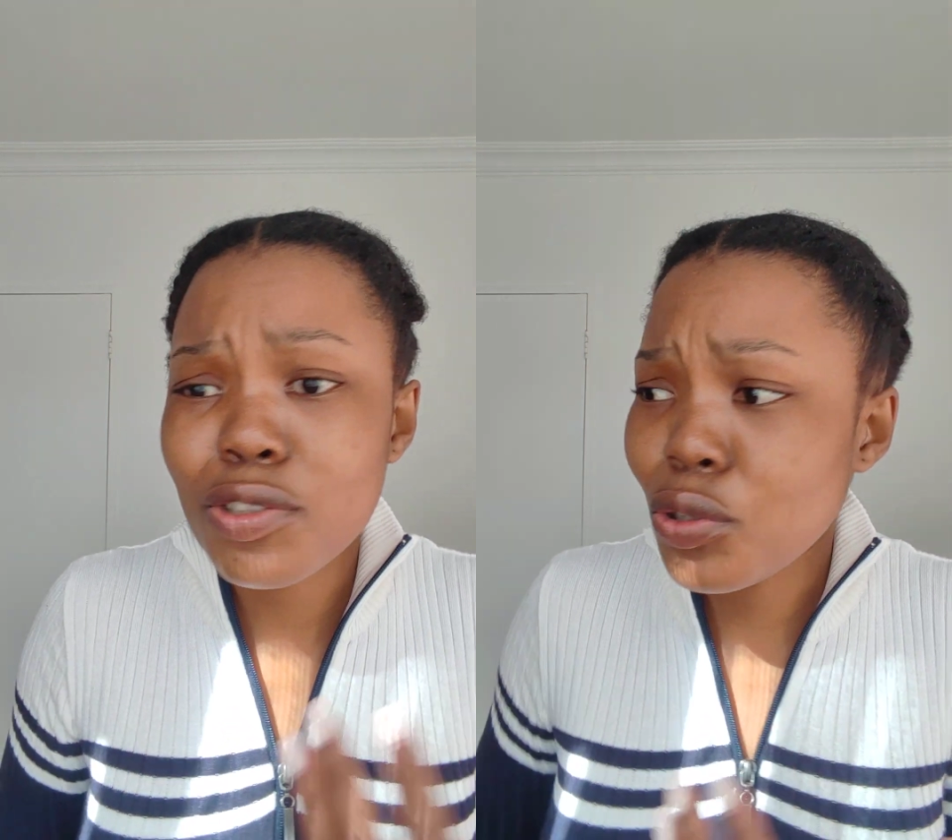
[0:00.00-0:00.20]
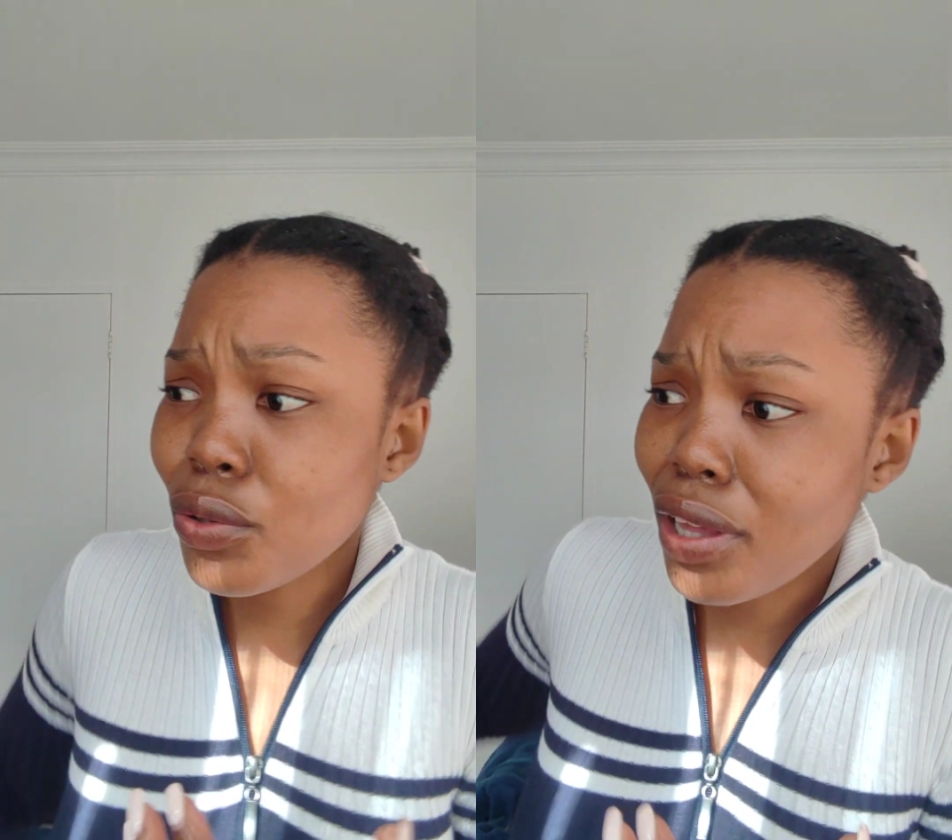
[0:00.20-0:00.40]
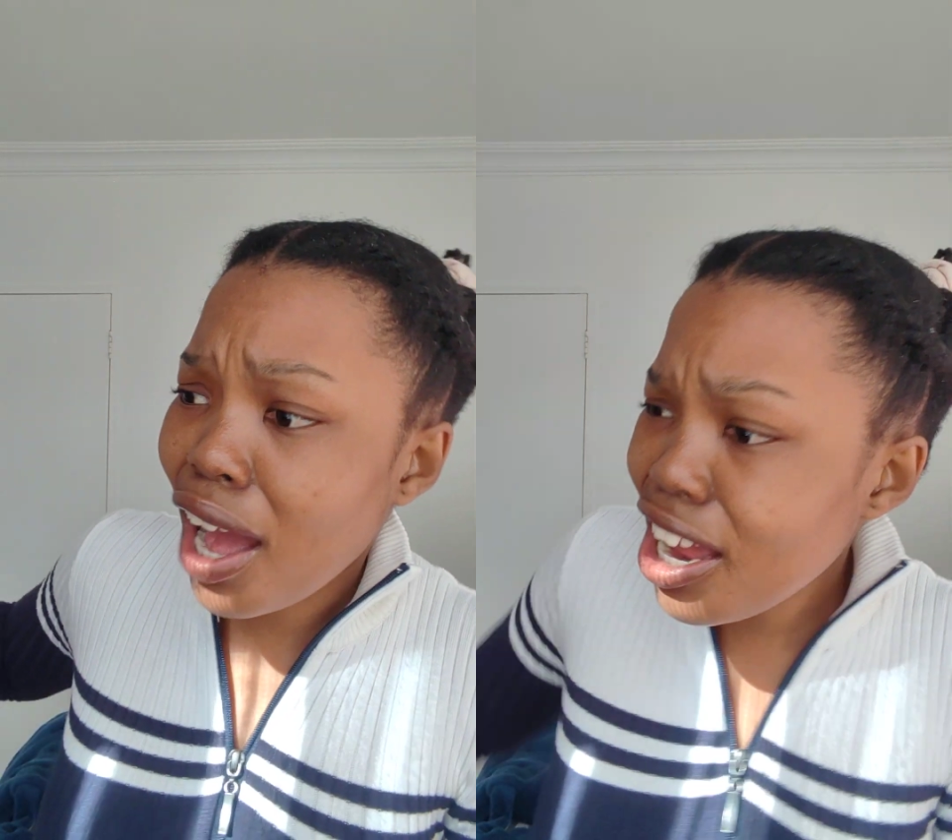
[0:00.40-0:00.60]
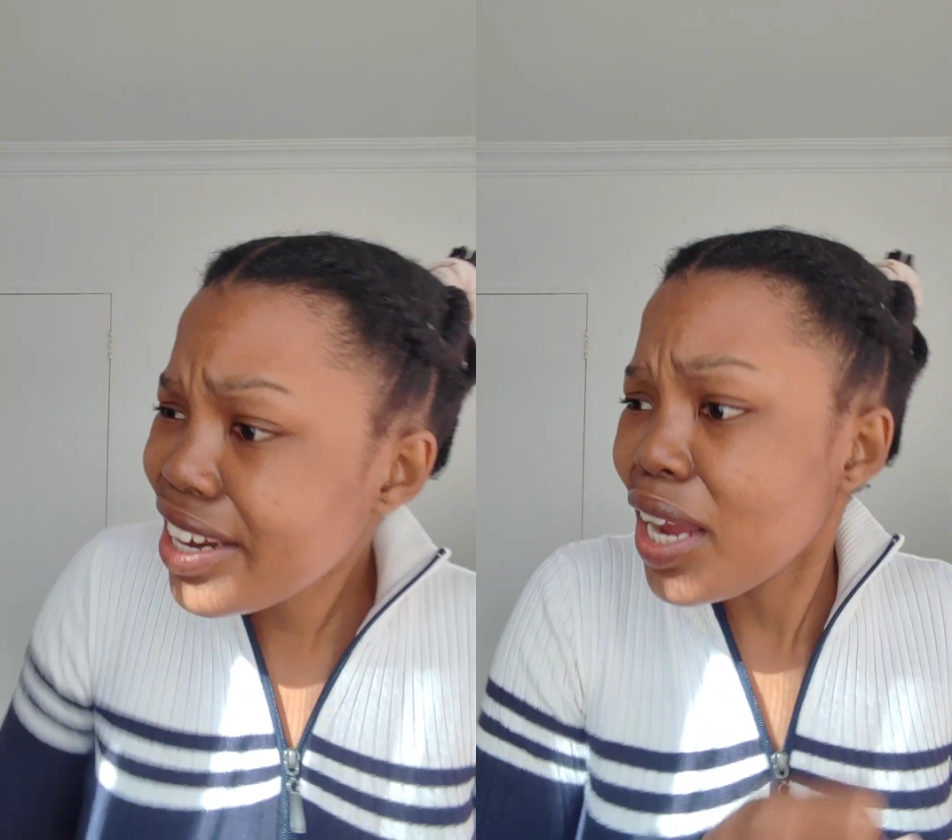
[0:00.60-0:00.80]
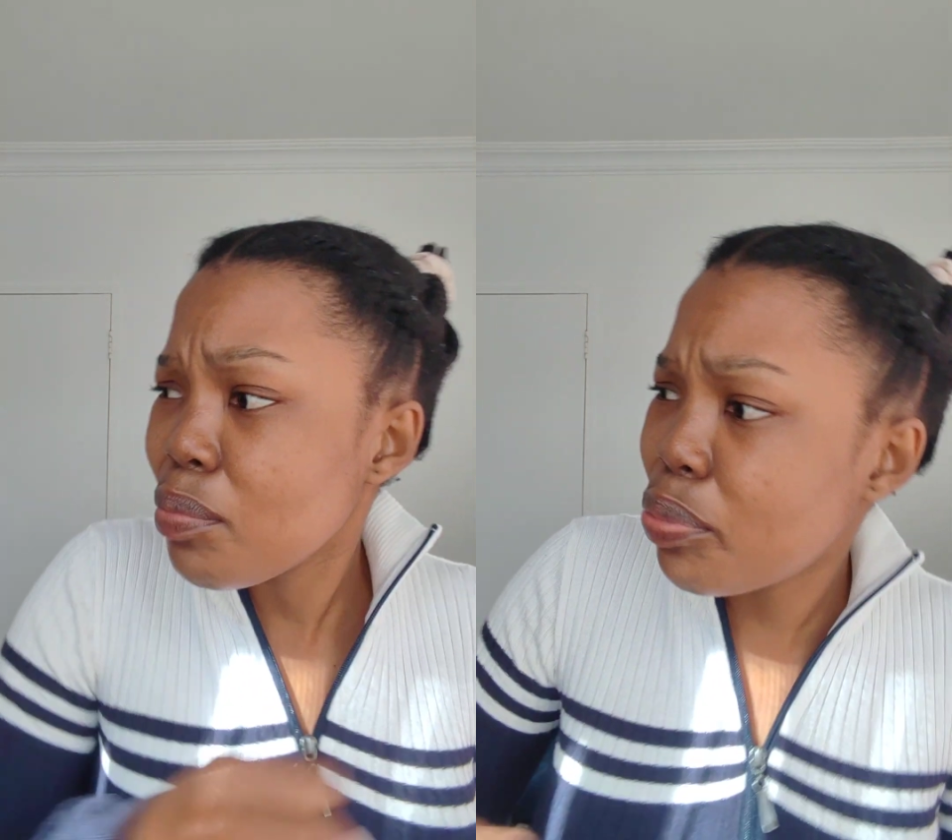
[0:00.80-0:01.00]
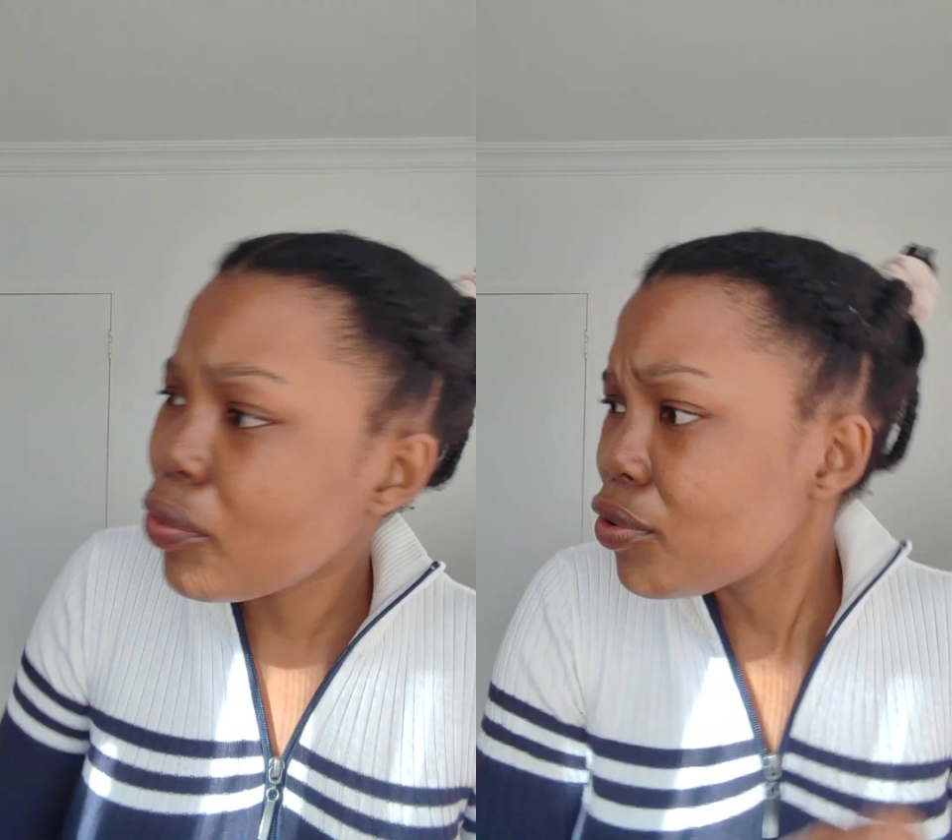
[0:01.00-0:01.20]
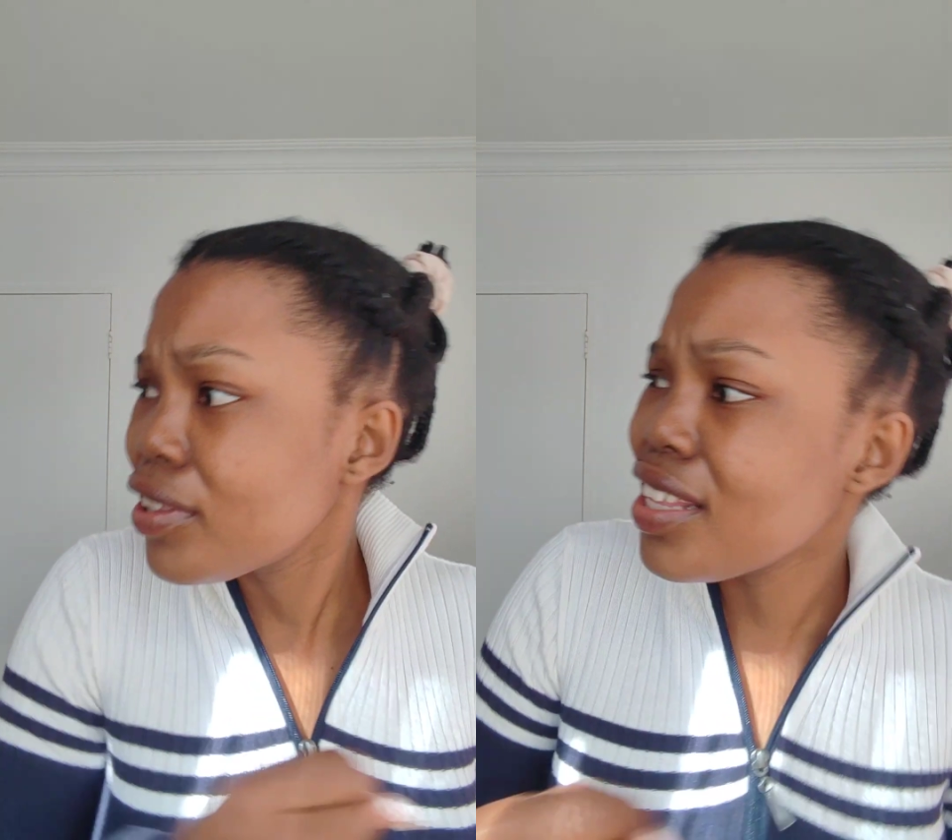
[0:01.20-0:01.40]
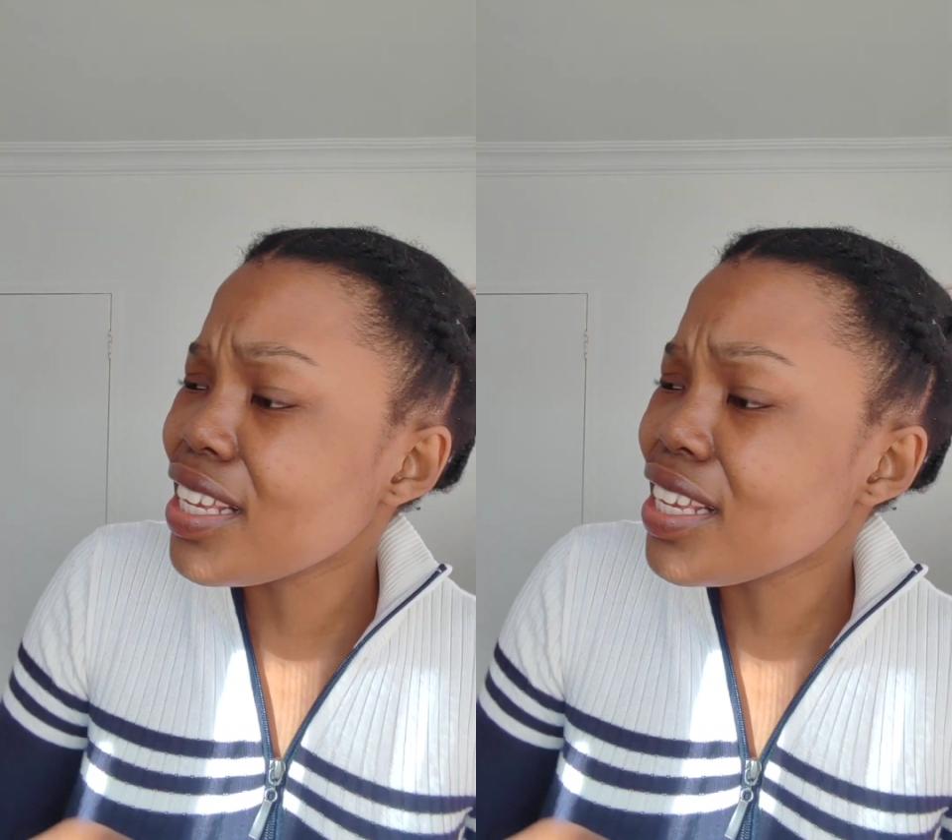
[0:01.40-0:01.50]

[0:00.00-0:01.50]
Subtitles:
So the harder I pulled,